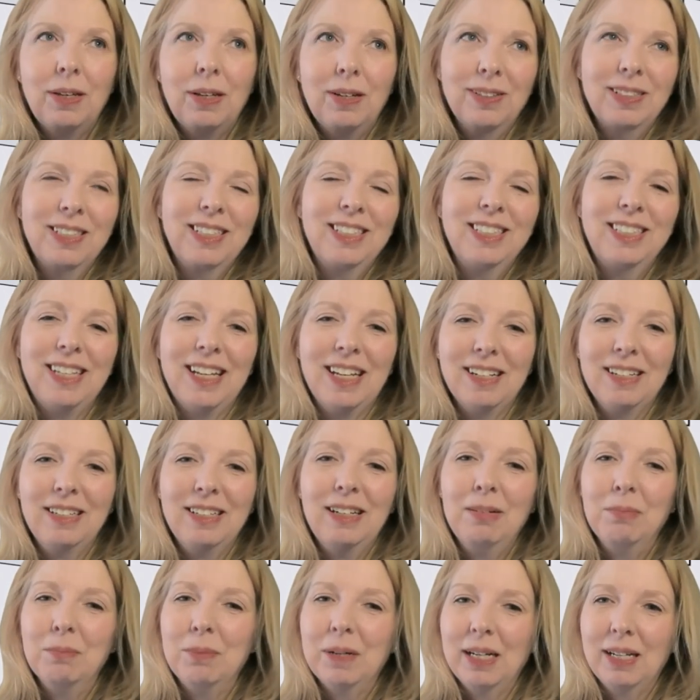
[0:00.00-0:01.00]
they're
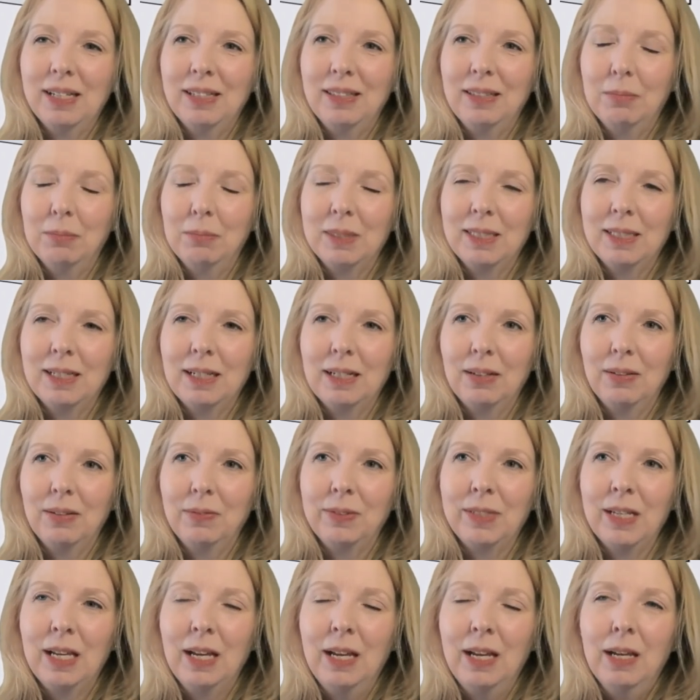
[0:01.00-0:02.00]
standing by
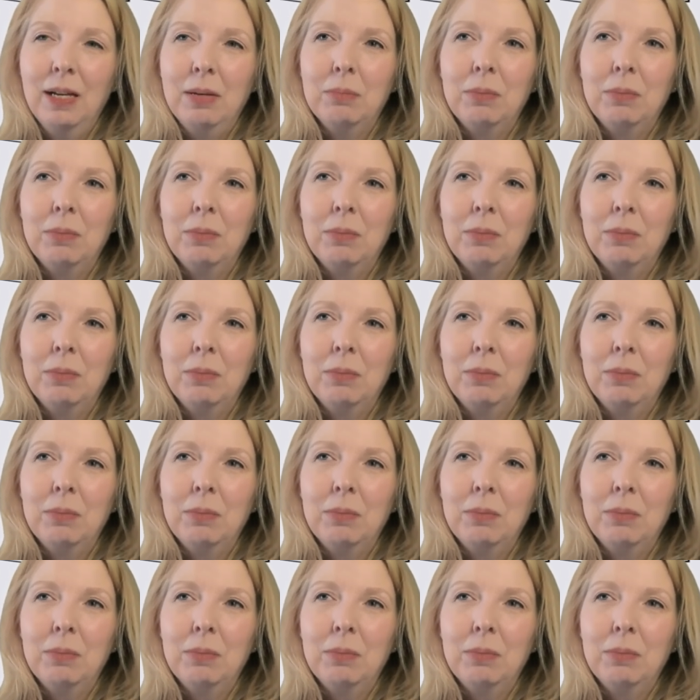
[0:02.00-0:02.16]
themselves.